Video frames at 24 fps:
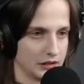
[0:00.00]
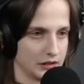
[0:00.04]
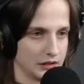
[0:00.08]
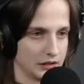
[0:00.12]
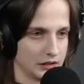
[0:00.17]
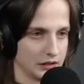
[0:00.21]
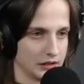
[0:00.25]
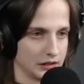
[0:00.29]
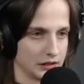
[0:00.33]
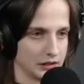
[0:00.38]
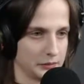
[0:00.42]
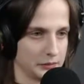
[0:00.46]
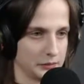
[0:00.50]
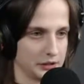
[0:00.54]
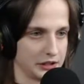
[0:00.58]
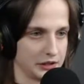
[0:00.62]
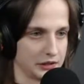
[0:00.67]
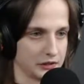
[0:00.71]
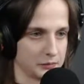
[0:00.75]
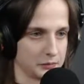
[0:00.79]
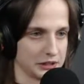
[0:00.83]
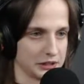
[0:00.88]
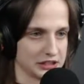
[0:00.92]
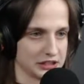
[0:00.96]
Let me not
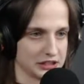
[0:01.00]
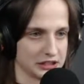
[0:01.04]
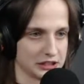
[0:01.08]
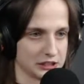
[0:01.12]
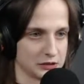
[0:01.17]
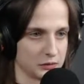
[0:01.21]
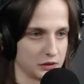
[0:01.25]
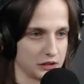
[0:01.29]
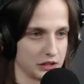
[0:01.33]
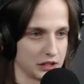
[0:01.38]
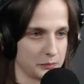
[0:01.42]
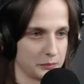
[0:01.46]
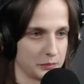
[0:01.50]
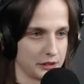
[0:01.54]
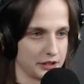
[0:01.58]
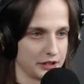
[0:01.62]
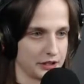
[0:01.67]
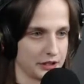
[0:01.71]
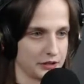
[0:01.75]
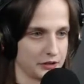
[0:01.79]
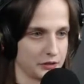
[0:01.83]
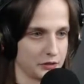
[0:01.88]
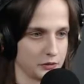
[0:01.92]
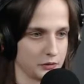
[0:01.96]
mess this one up. I
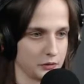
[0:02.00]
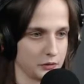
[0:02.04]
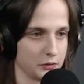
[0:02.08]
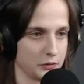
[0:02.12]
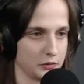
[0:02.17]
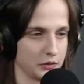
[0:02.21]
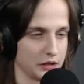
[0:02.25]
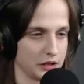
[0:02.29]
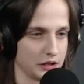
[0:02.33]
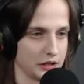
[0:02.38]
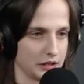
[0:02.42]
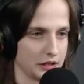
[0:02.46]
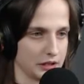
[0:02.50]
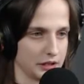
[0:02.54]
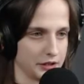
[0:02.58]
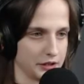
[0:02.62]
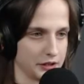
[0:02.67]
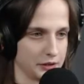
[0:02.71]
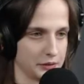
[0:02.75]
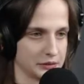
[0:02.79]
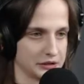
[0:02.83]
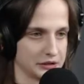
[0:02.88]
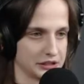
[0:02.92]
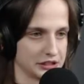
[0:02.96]
need to
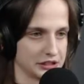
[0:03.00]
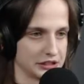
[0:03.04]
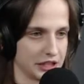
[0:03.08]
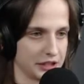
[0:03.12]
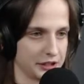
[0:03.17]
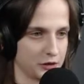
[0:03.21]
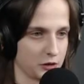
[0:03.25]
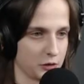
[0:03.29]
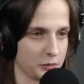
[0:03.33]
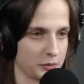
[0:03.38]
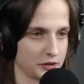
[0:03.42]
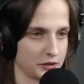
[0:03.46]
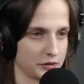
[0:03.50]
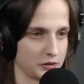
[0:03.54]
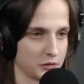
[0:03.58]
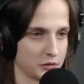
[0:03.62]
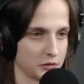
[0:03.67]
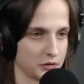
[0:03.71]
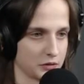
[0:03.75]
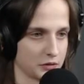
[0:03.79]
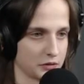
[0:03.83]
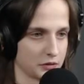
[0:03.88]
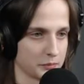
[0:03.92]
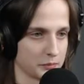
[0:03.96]
use this guy to open the
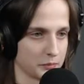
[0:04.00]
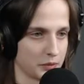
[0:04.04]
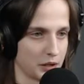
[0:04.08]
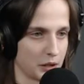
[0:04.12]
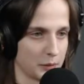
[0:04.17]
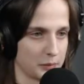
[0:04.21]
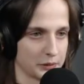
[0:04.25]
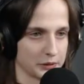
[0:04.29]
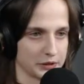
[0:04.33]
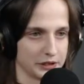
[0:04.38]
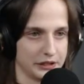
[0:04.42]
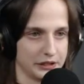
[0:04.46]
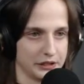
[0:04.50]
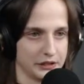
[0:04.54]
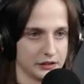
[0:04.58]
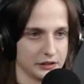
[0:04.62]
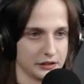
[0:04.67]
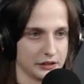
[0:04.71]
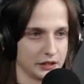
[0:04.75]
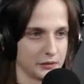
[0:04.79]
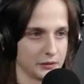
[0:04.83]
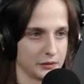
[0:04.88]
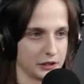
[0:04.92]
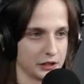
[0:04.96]
door properly.
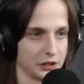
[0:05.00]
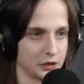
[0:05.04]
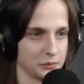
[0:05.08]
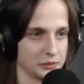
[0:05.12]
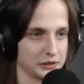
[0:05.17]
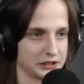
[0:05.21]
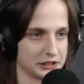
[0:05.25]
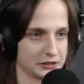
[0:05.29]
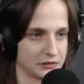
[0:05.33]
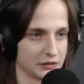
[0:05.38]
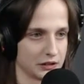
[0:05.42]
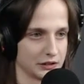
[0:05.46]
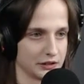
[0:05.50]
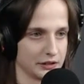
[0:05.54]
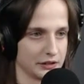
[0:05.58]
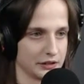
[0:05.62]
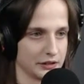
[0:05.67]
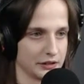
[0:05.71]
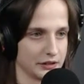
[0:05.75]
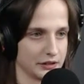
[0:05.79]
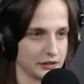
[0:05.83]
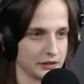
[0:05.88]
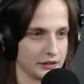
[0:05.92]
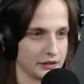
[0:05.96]
There we go, please run.
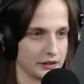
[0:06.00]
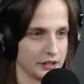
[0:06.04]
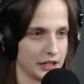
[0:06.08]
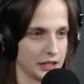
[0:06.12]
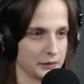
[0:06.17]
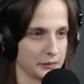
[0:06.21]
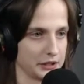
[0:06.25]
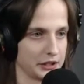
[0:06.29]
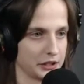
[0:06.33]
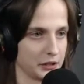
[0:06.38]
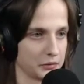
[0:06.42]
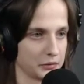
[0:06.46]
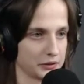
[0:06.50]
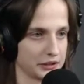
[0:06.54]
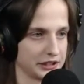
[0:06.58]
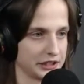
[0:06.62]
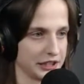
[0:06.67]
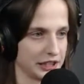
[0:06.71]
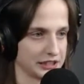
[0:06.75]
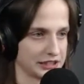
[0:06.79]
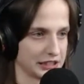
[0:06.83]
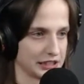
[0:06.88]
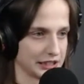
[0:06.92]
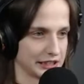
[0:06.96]
There we go, really
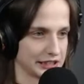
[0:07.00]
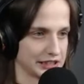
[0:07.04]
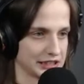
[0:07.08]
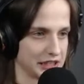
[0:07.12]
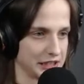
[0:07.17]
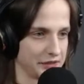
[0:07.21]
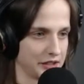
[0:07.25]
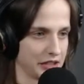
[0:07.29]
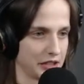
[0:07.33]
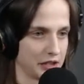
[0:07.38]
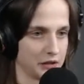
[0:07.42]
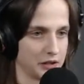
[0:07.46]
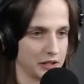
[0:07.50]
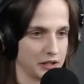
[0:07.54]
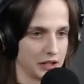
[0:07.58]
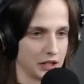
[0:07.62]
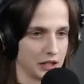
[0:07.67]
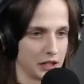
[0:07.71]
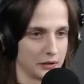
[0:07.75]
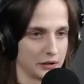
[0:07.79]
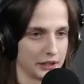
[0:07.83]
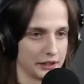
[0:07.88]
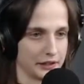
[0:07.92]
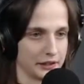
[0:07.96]
nice, I can save now.
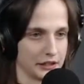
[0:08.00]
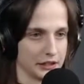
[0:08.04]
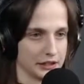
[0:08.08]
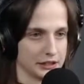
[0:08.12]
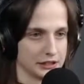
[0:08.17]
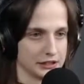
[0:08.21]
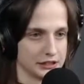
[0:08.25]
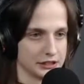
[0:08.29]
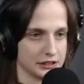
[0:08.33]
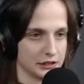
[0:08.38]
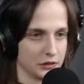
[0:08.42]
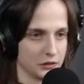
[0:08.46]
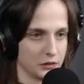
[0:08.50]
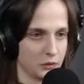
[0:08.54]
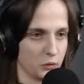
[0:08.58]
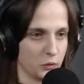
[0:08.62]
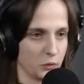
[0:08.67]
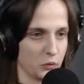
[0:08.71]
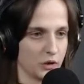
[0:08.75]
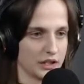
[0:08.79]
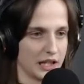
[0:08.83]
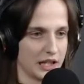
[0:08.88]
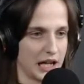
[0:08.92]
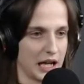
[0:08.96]
Alright, so
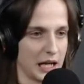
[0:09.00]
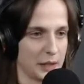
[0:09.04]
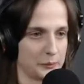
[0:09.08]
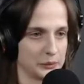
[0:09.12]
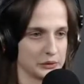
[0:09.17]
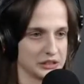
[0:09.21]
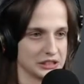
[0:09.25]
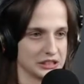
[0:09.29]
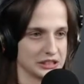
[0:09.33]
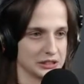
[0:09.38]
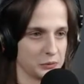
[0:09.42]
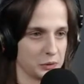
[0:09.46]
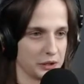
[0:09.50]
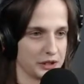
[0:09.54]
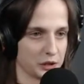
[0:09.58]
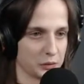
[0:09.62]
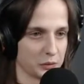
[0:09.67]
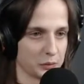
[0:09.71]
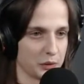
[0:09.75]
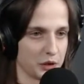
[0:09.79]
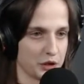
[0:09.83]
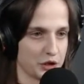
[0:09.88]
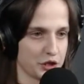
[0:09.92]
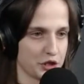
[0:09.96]
what happens when you're
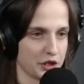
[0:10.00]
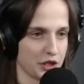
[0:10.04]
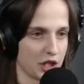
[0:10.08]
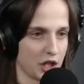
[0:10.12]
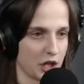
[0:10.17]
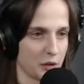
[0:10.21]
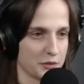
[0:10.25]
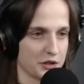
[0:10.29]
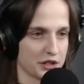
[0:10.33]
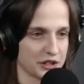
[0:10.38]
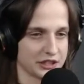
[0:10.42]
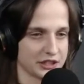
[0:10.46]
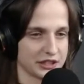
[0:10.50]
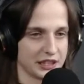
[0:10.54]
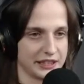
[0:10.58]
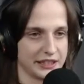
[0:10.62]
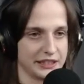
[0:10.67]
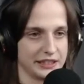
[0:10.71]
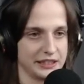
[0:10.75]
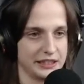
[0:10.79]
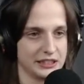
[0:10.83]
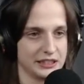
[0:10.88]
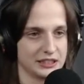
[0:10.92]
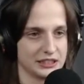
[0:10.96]
pushing objects like
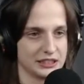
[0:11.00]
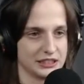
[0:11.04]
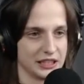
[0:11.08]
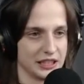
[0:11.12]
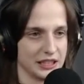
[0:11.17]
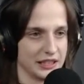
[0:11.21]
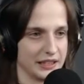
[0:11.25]
these?